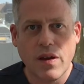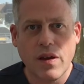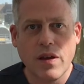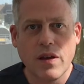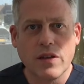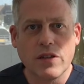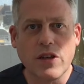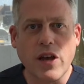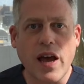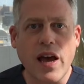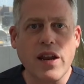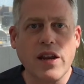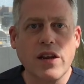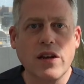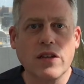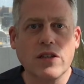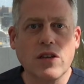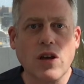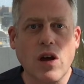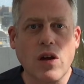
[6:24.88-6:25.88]
So how do you
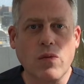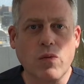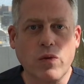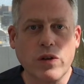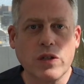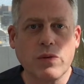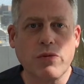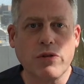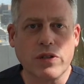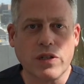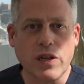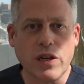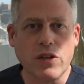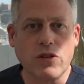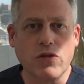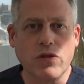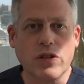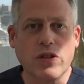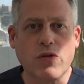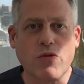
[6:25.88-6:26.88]
decide which
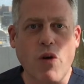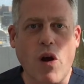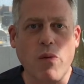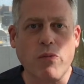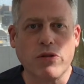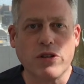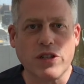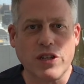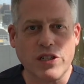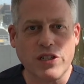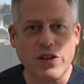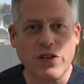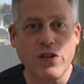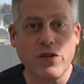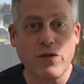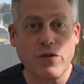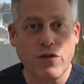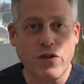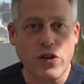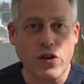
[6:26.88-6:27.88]
procedure is the right procedure
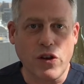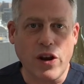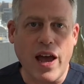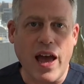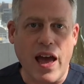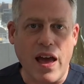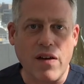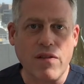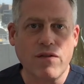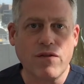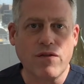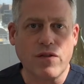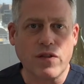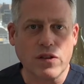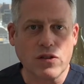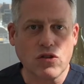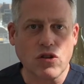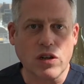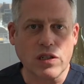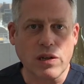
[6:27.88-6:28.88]
for you to have for
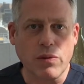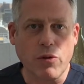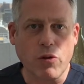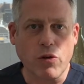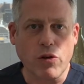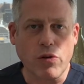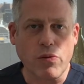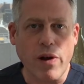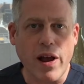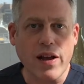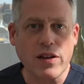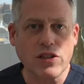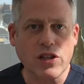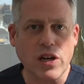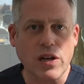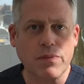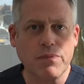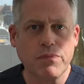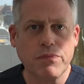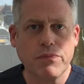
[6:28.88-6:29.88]
trigeminal neuralgia?
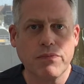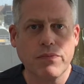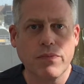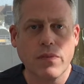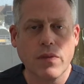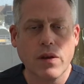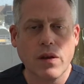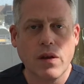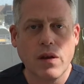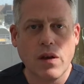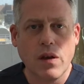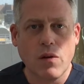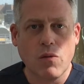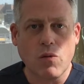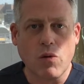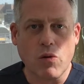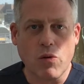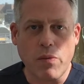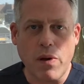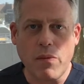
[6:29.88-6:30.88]

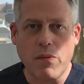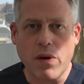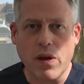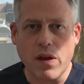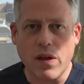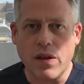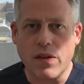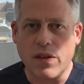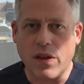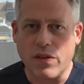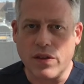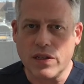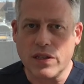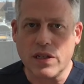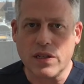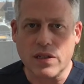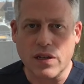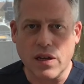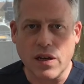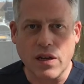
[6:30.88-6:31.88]
Well, remember that this
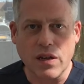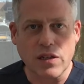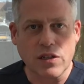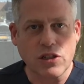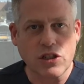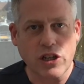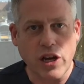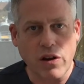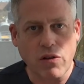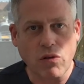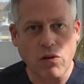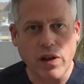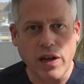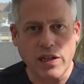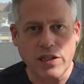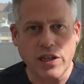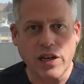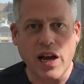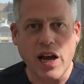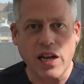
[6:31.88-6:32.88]
is a general
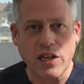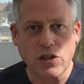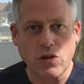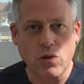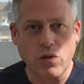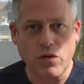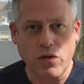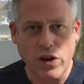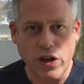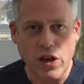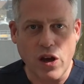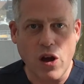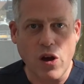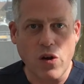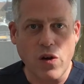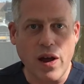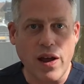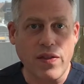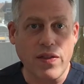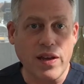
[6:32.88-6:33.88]
educational
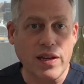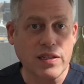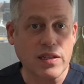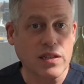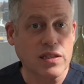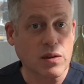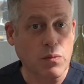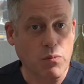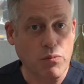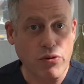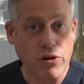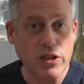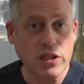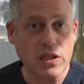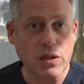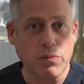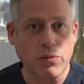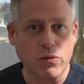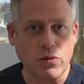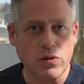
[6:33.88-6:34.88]
video, and these are some
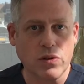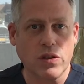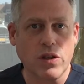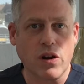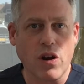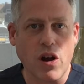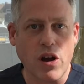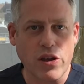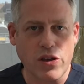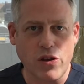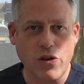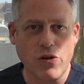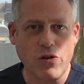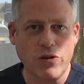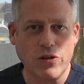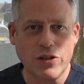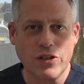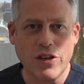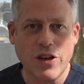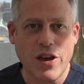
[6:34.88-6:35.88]
principles that I
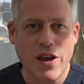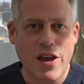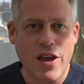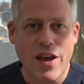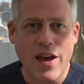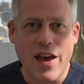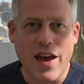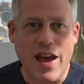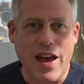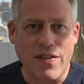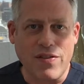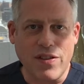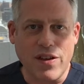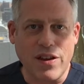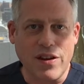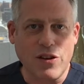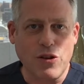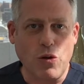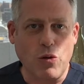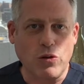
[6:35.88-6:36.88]
use, and
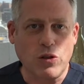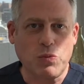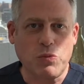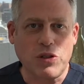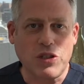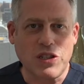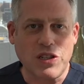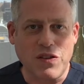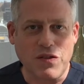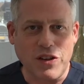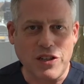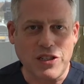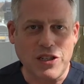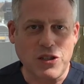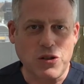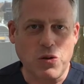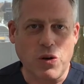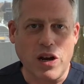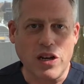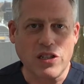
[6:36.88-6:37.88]
that your specific
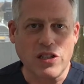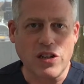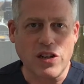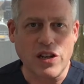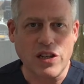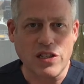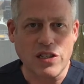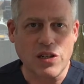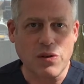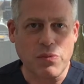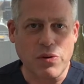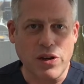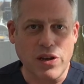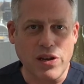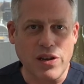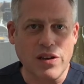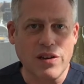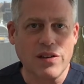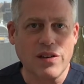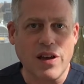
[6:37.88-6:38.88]
situation needs to
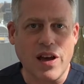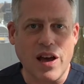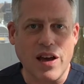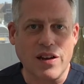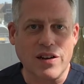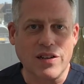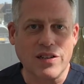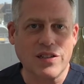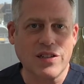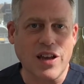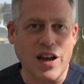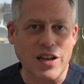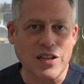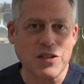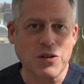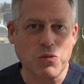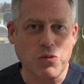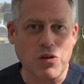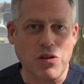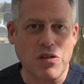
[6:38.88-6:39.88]
be
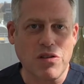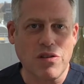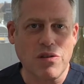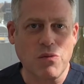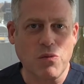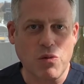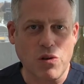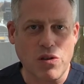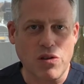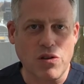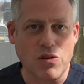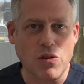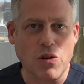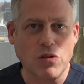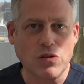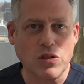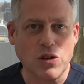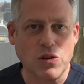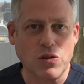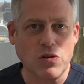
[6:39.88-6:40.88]
discussed with the
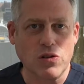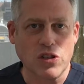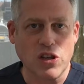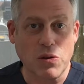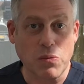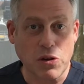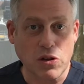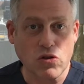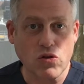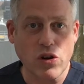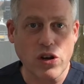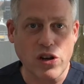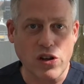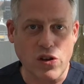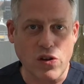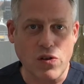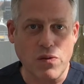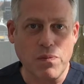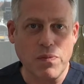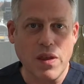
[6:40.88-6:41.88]
doctor who's going to be treating
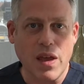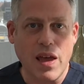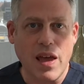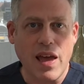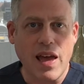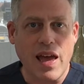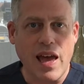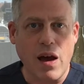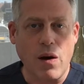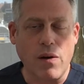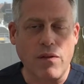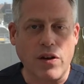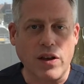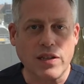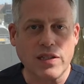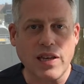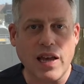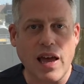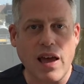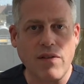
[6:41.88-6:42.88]
you. However,
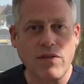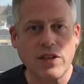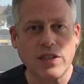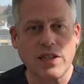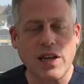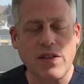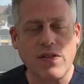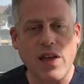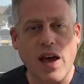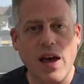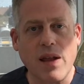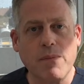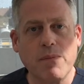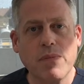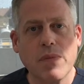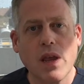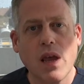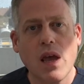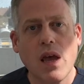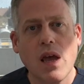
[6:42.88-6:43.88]
having said that,
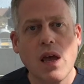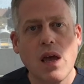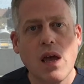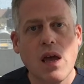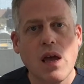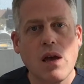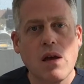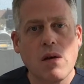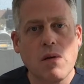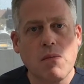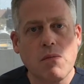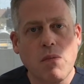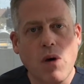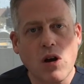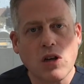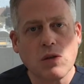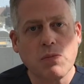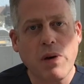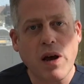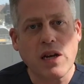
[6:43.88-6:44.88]

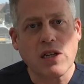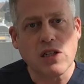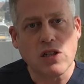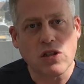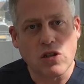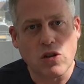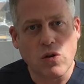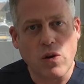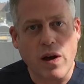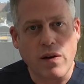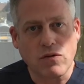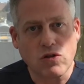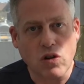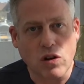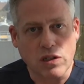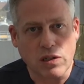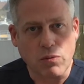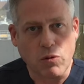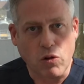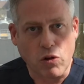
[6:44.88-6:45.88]
most patients who have
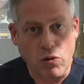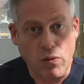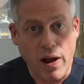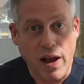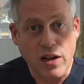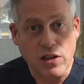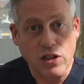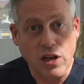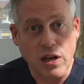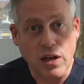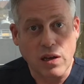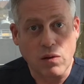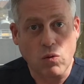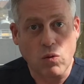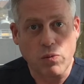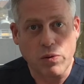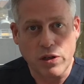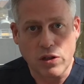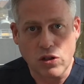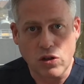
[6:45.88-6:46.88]
trigeminal neuralgia, it will
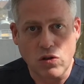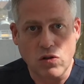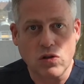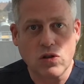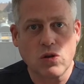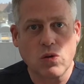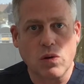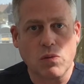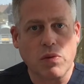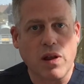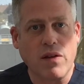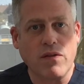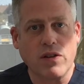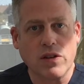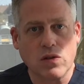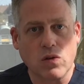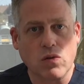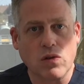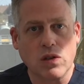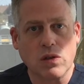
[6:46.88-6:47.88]
be due to a blood
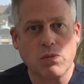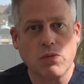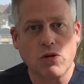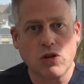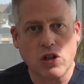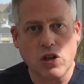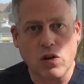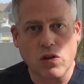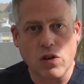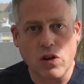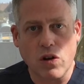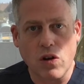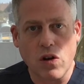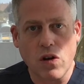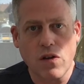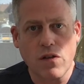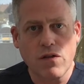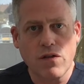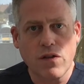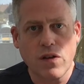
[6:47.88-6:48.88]
vessel that's pushing on the
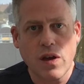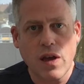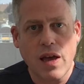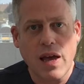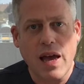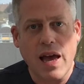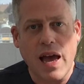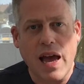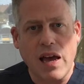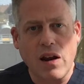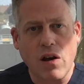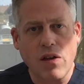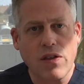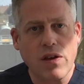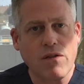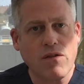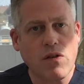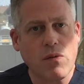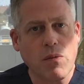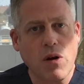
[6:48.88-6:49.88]
nerve. And I
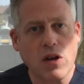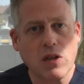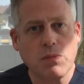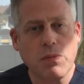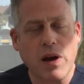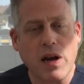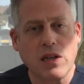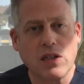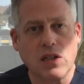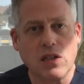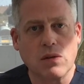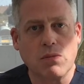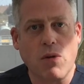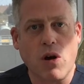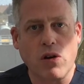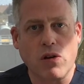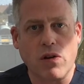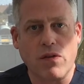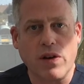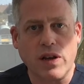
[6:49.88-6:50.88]
think for most patients,
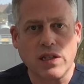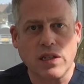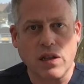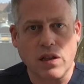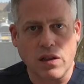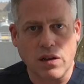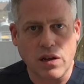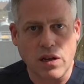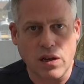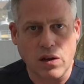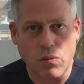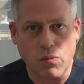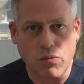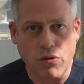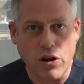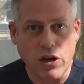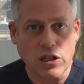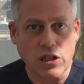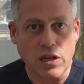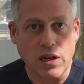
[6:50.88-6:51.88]
microvascular
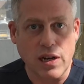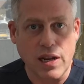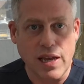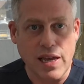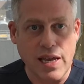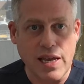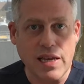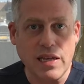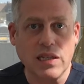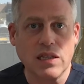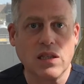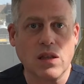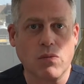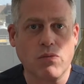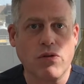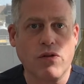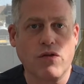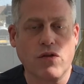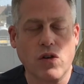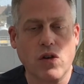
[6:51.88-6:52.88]
decompression is the
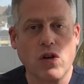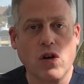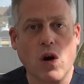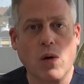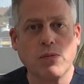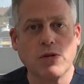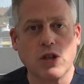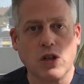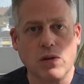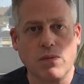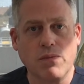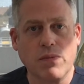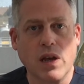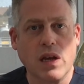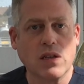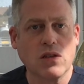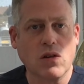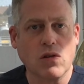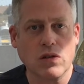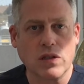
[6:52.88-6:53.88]
preferred option,
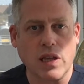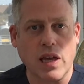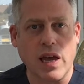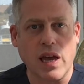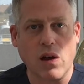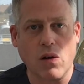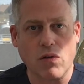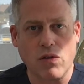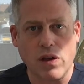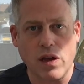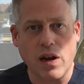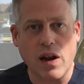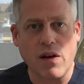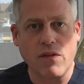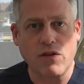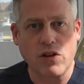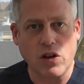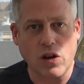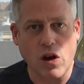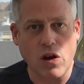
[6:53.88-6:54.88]
as long as they're healthy
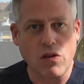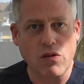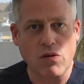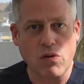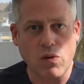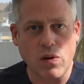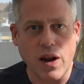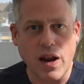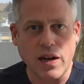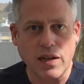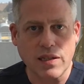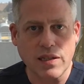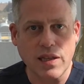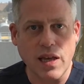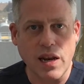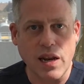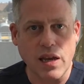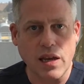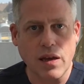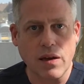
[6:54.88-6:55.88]
enough to go through an
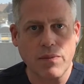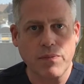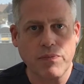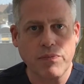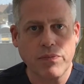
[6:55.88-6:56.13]
anaesthetic.